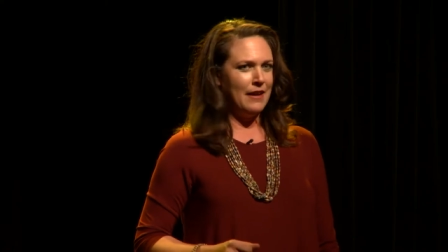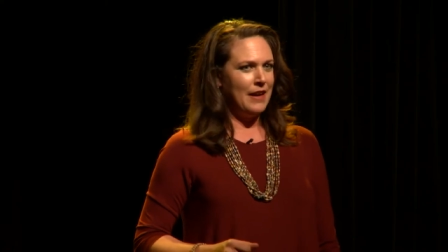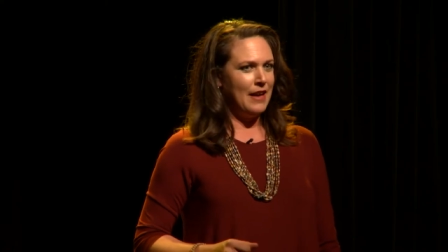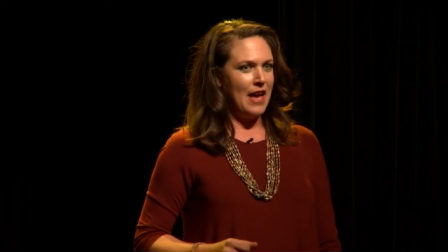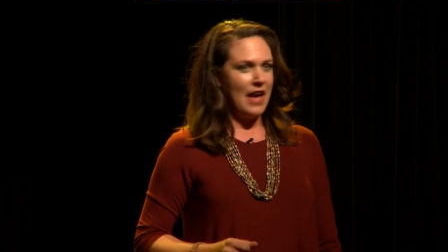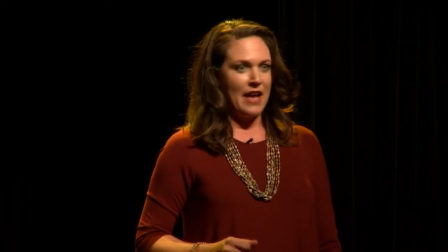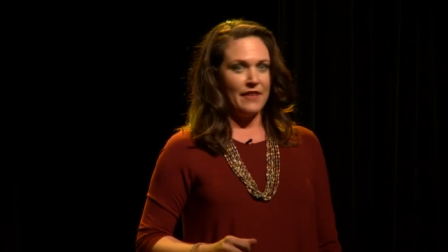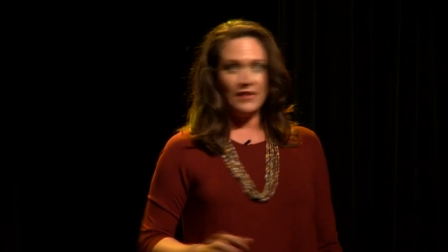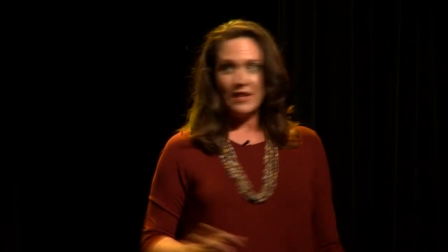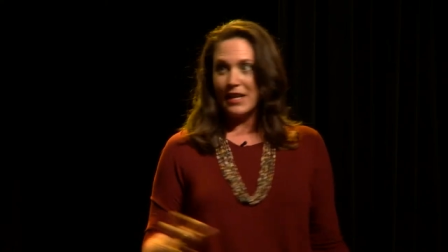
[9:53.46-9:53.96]

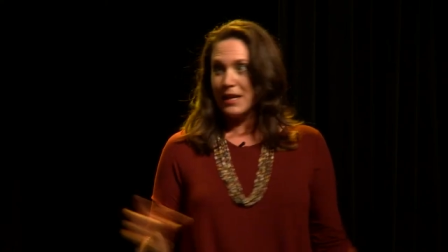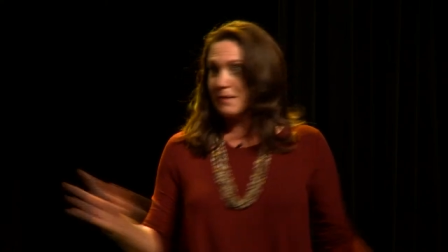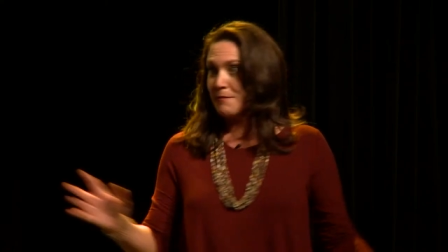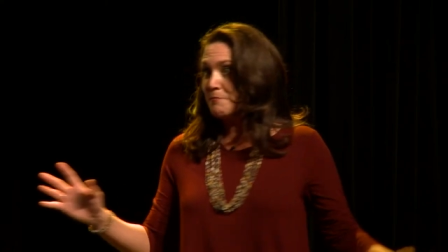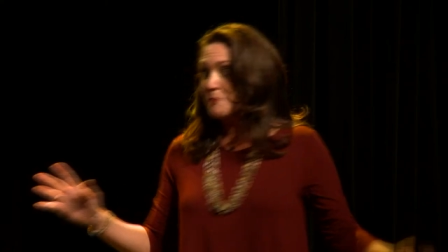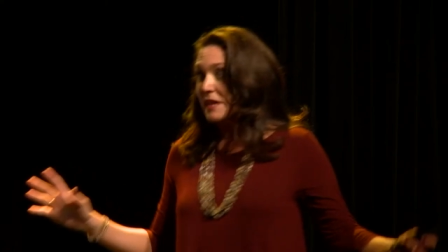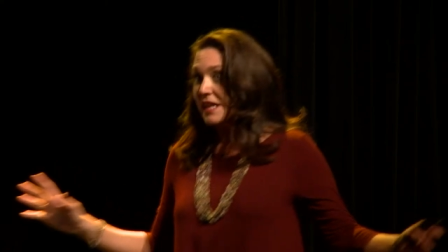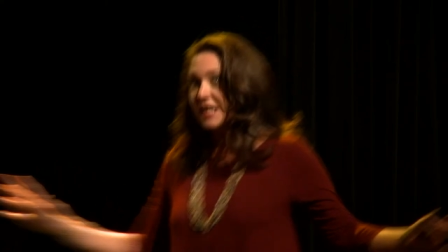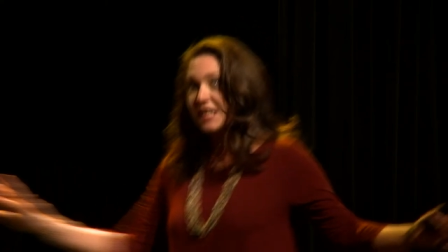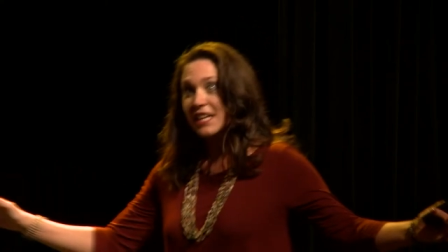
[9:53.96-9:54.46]
And then I
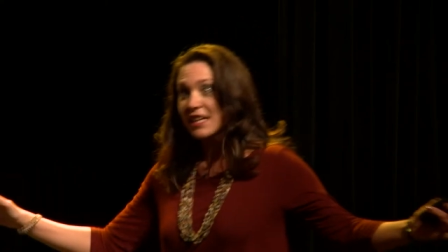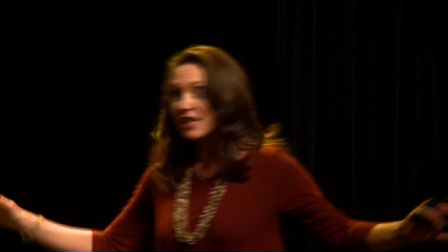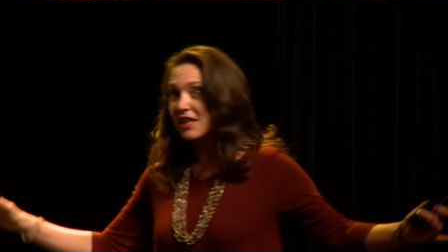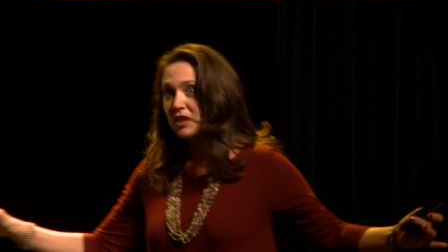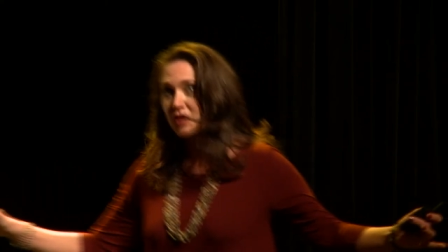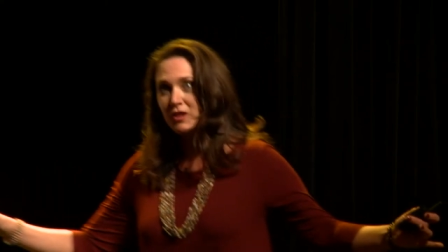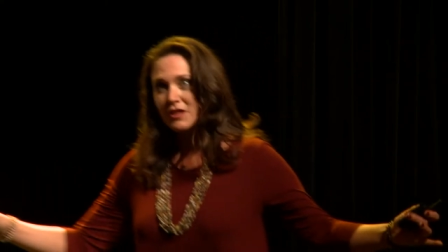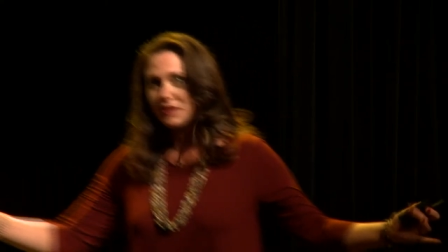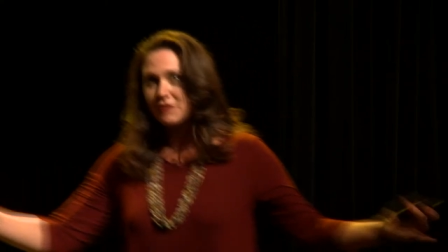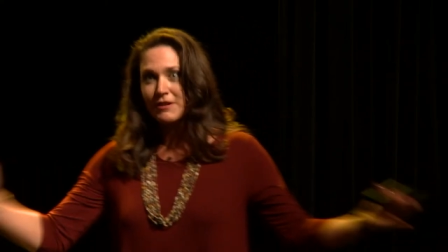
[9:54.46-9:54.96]
immediately
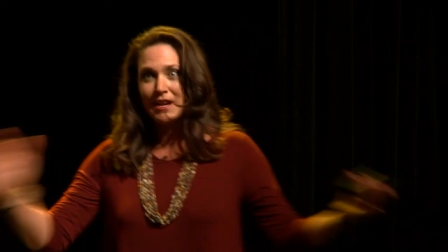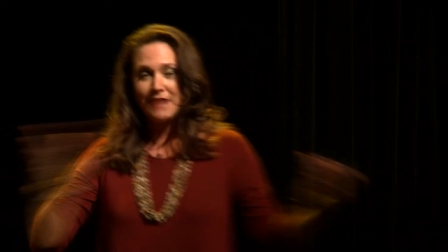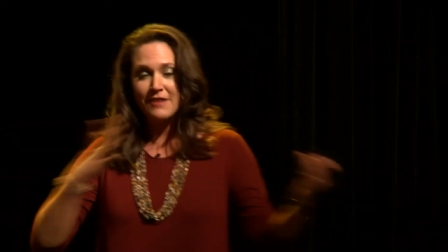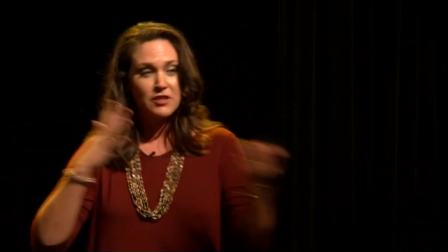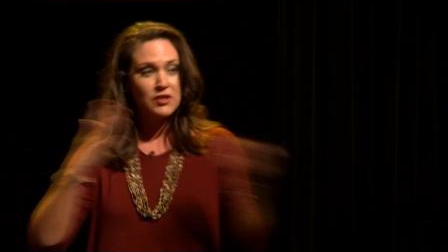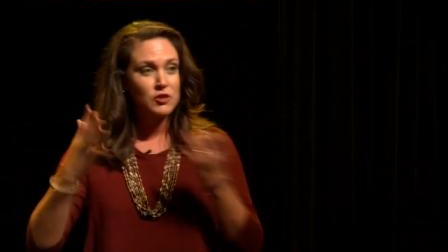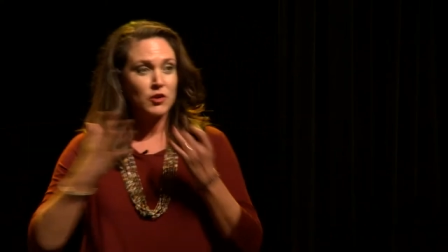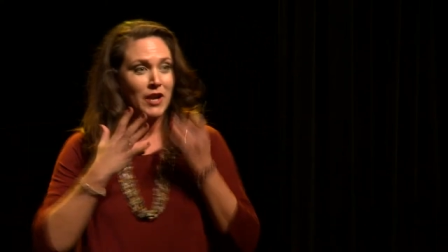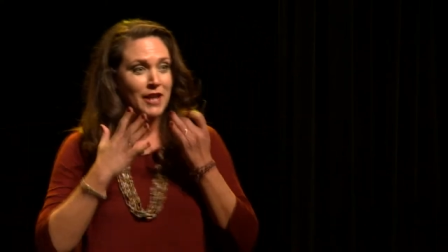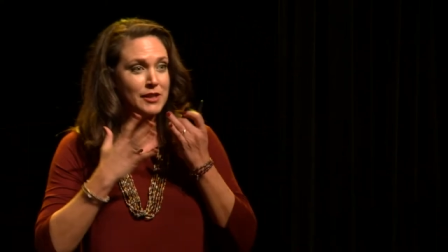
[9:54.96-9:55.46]
looked around and
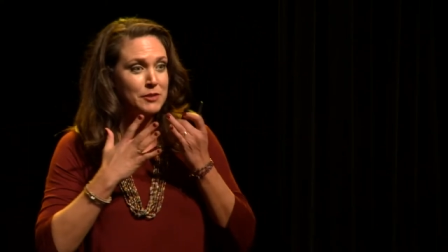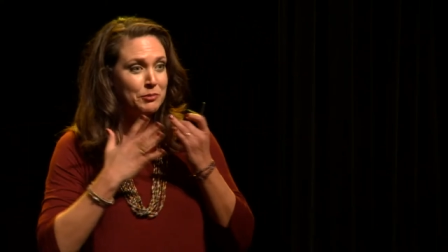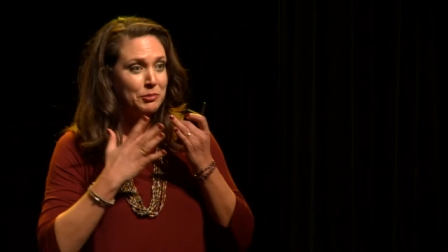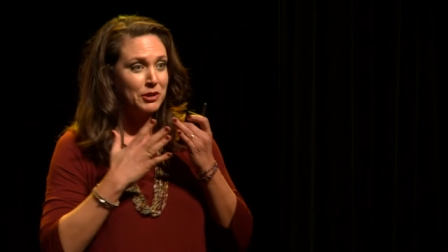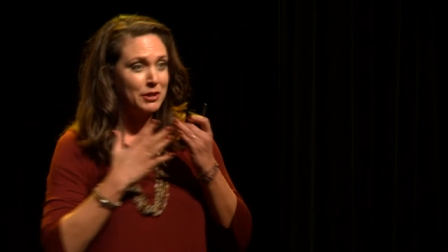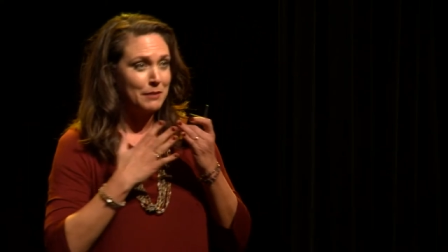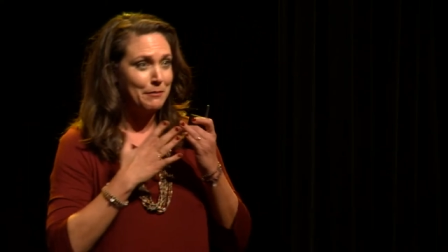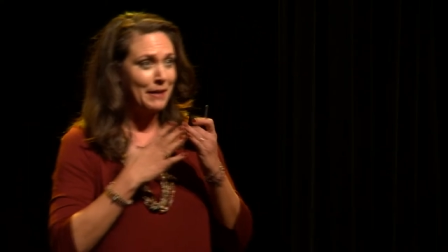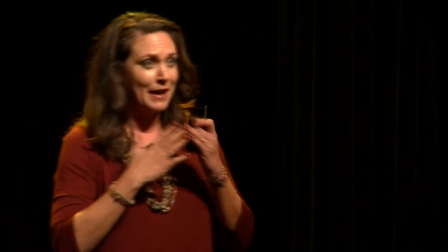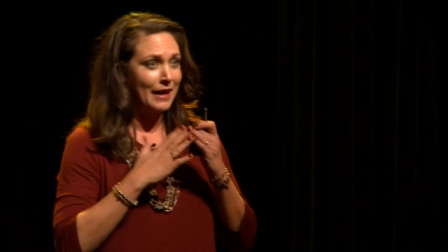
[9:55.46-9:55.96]
tried to put
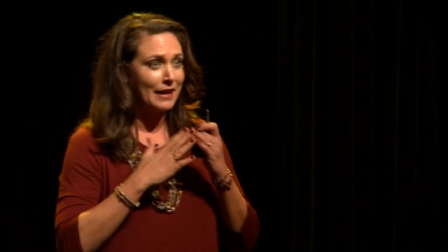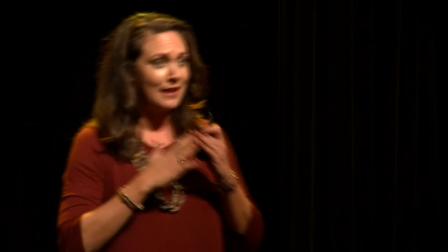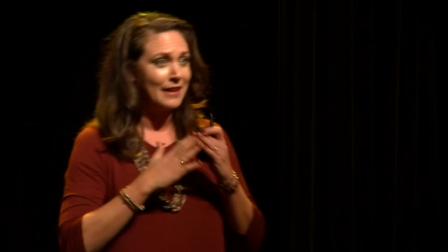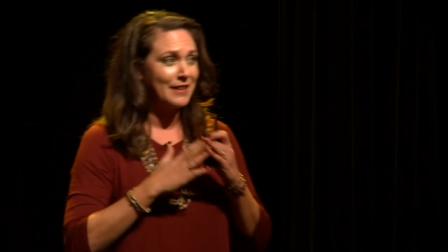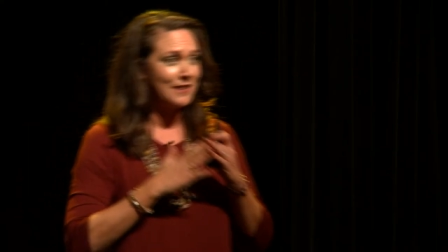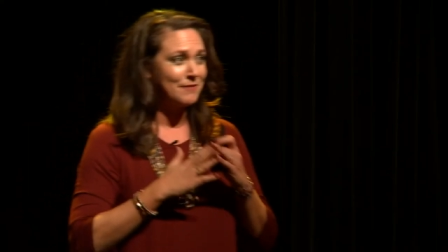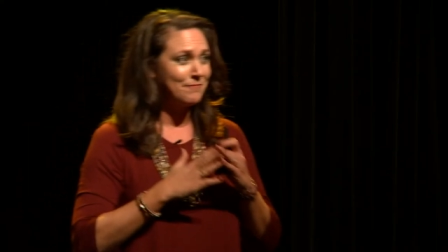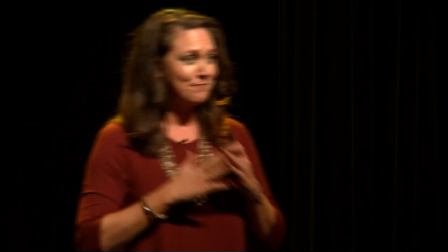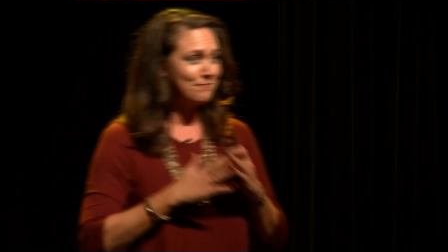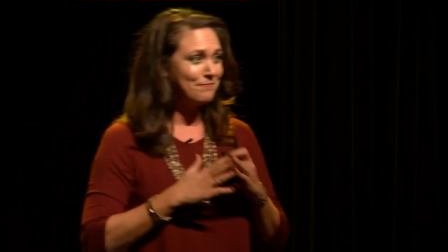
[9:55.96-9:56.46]
it back
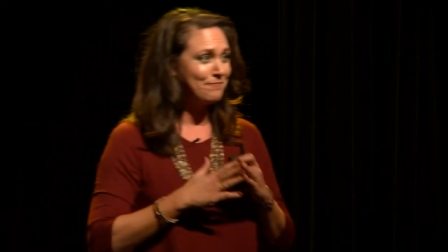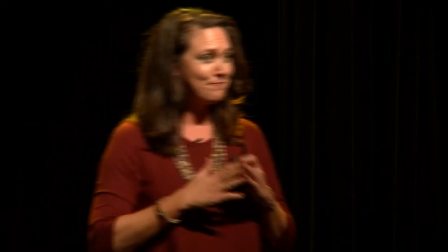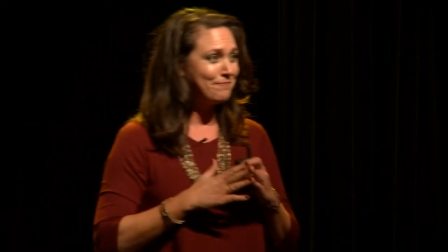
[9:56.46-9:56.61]
in.